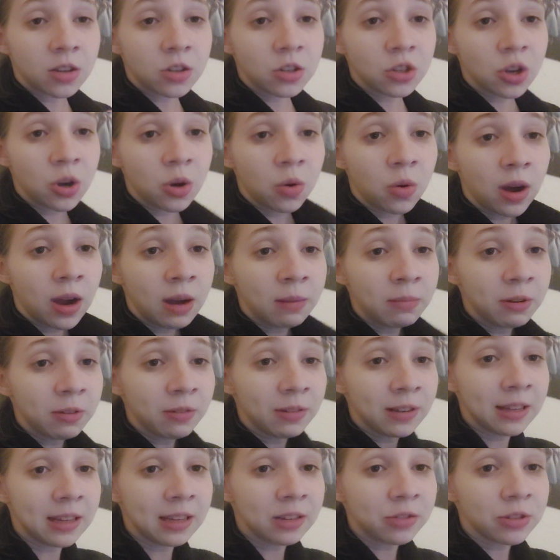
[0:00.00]
So I'm not
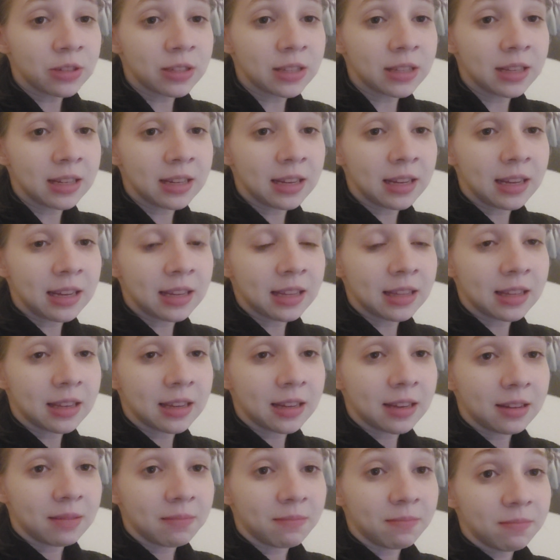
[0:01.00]
really interested
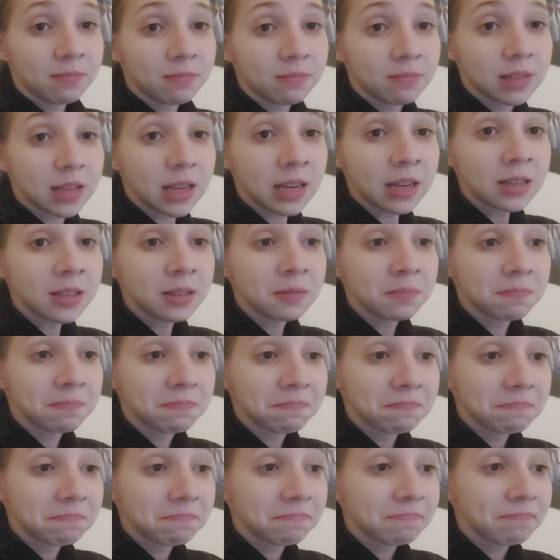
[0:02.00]
in sex,
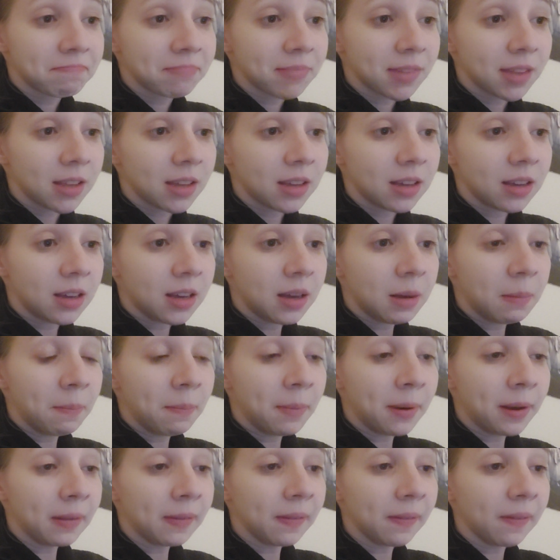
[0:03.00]

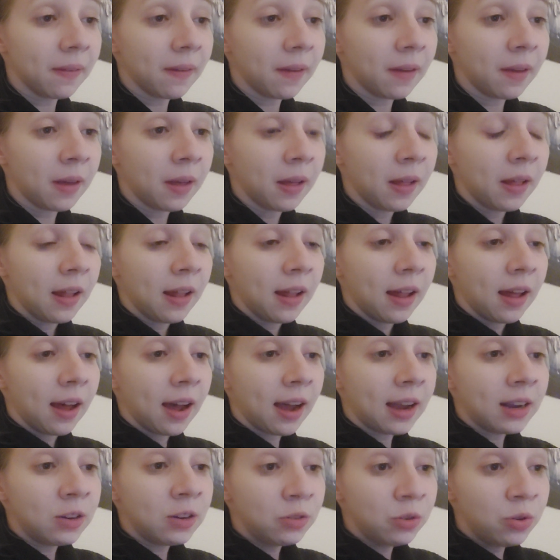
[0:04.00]
but
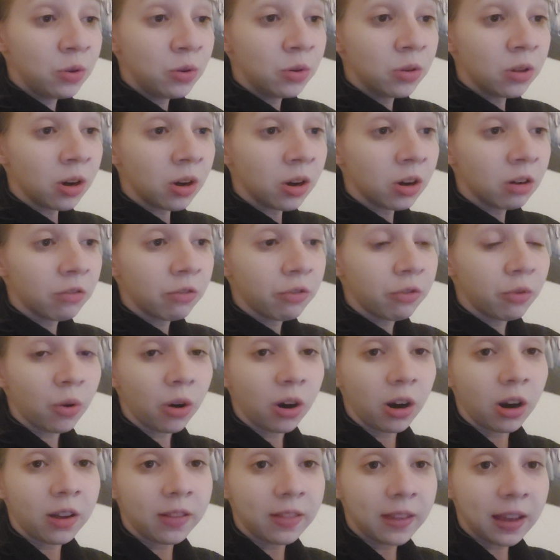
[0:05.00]
I do long for
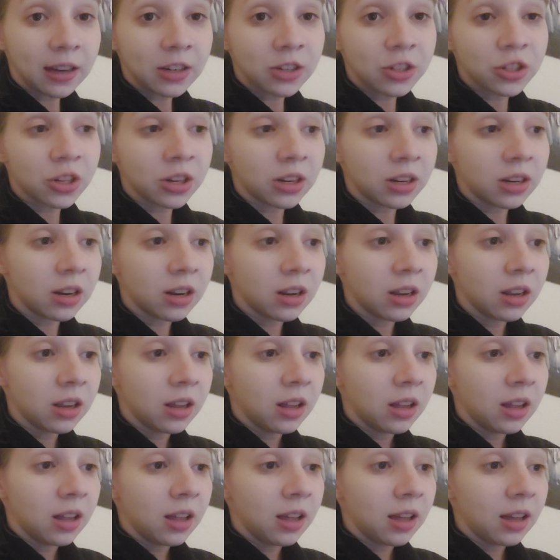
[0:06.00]
connection,
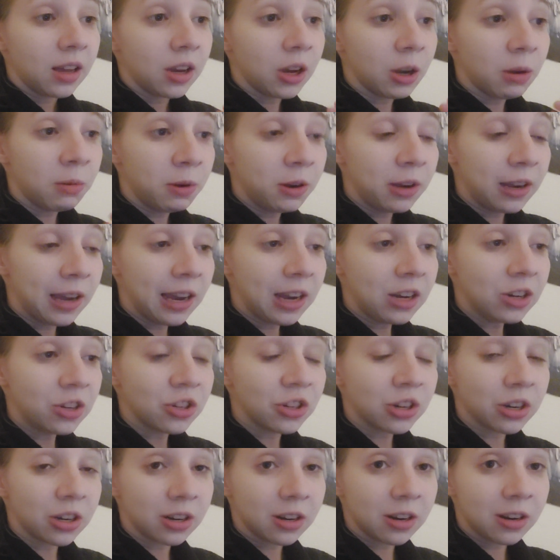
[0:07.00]

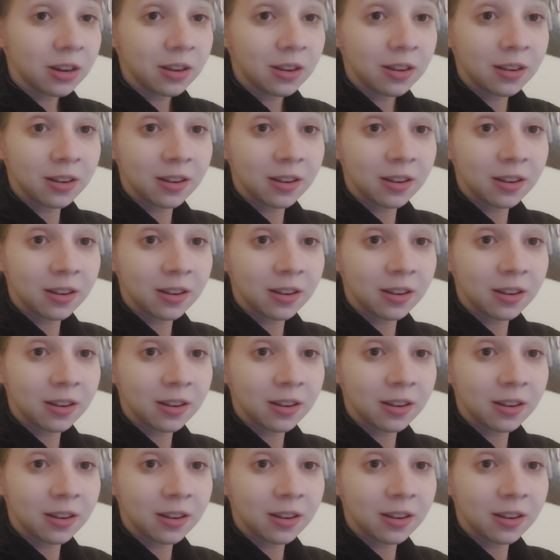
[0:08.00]
communication,